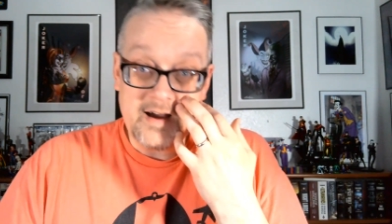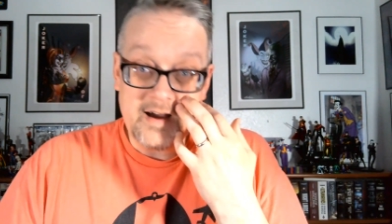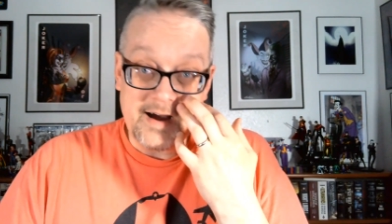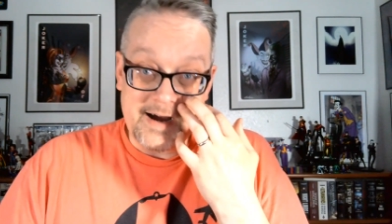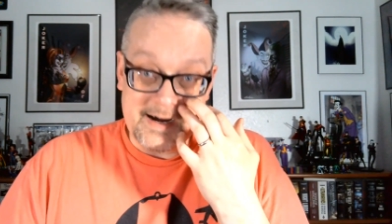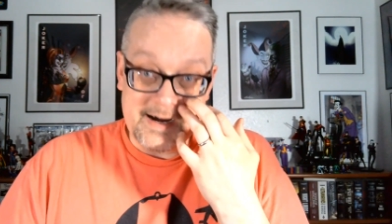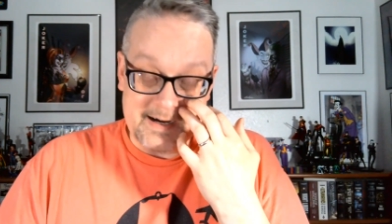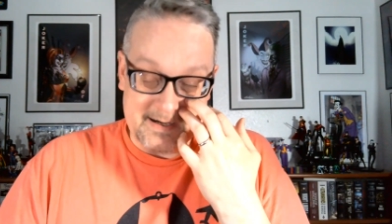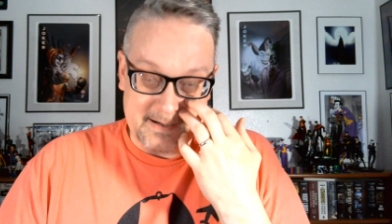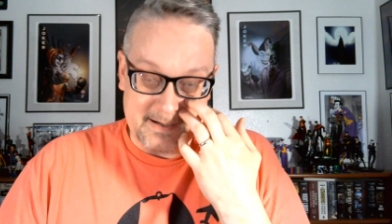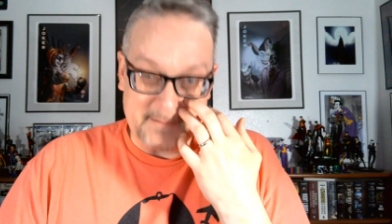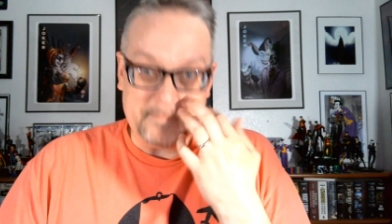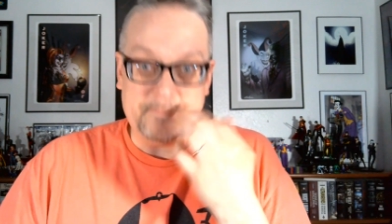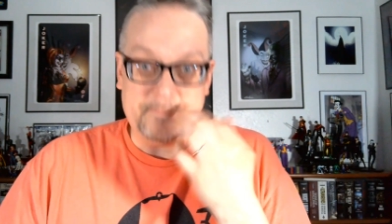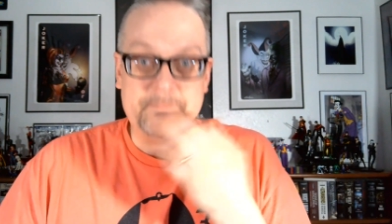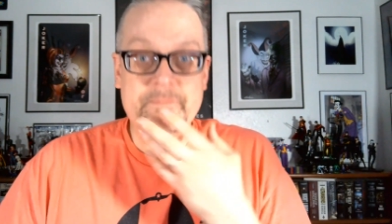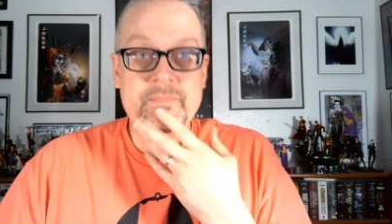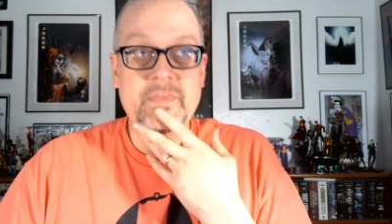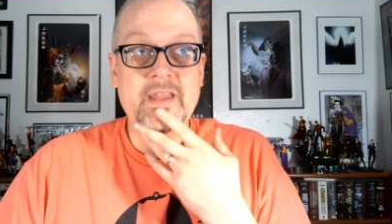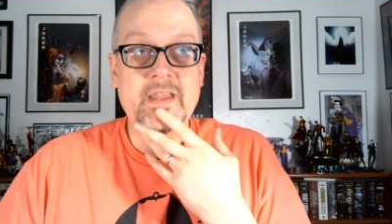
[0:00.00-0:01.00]
Um,
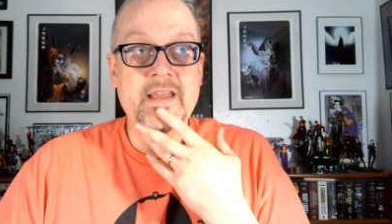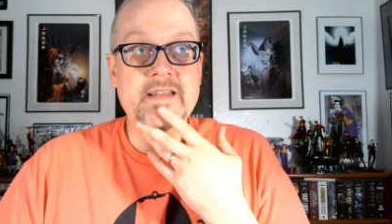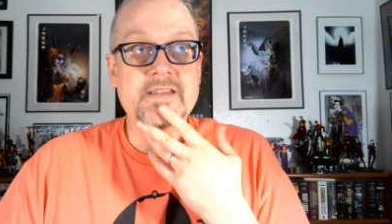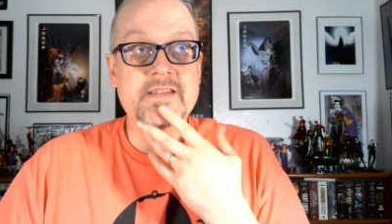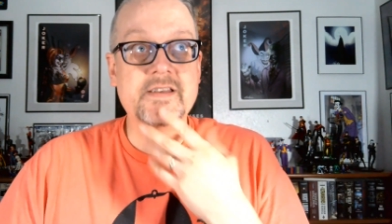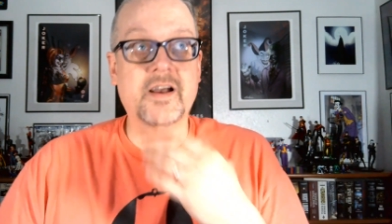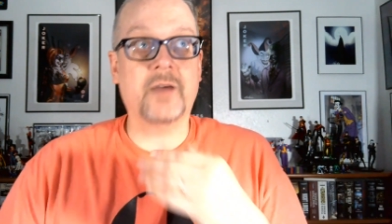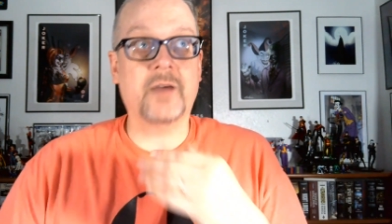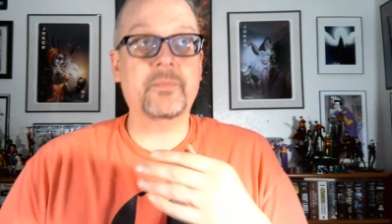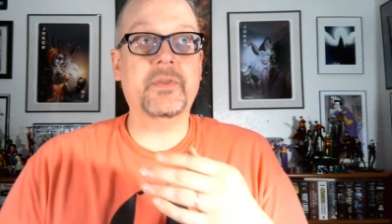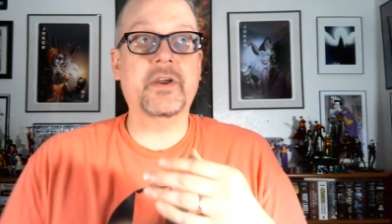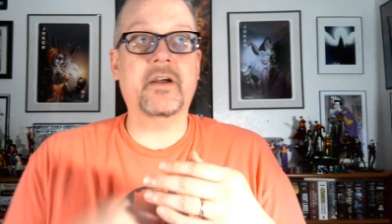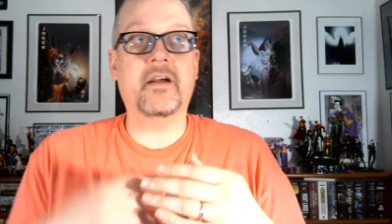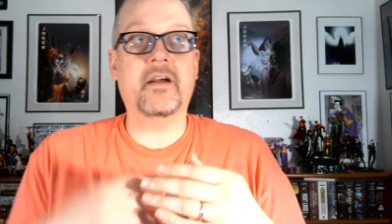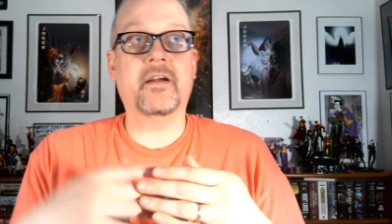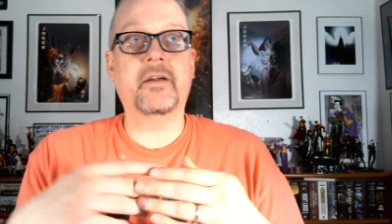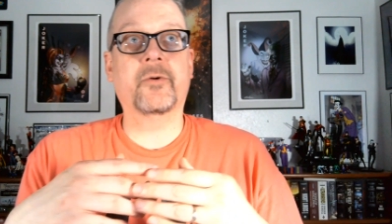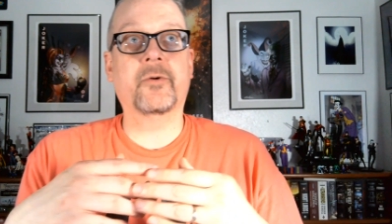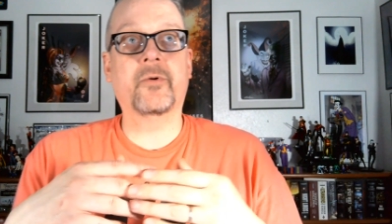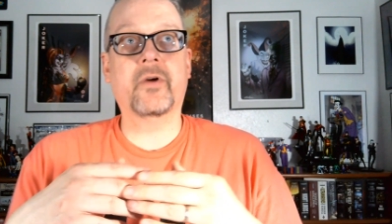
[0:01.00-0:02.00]
it's up
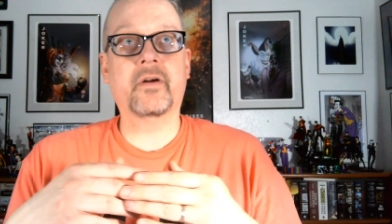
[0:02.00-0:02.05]
there.